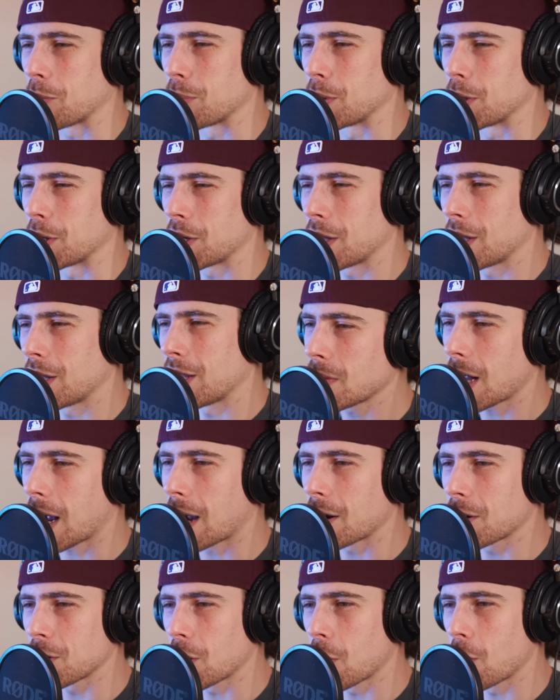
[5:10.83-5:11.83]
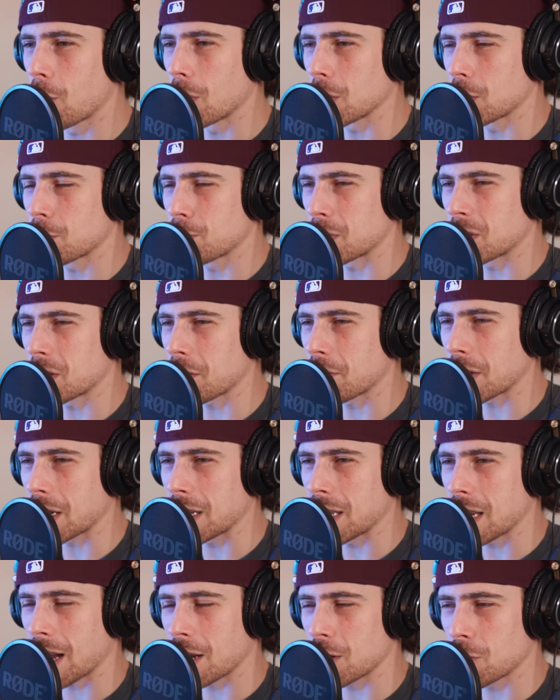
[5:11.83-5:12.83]
But I don't know what
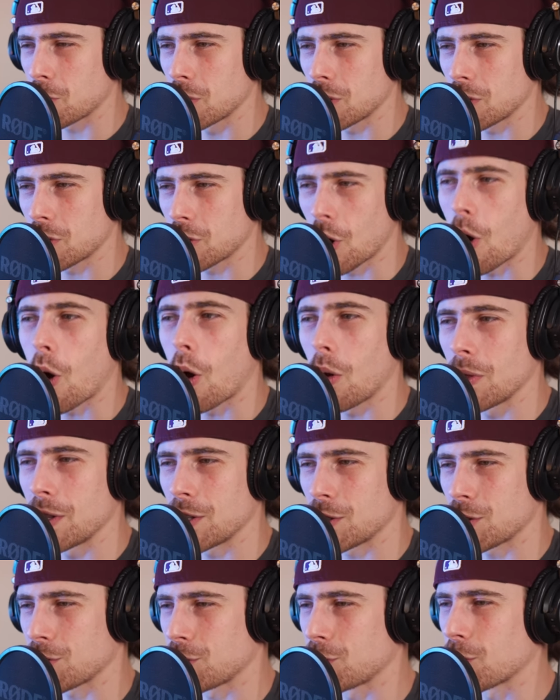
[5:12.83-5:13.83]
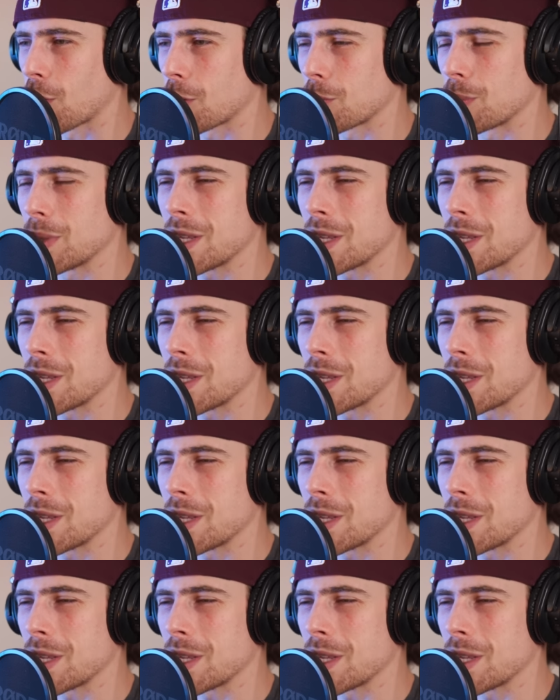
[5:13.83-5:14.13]
specifically I would call this genre.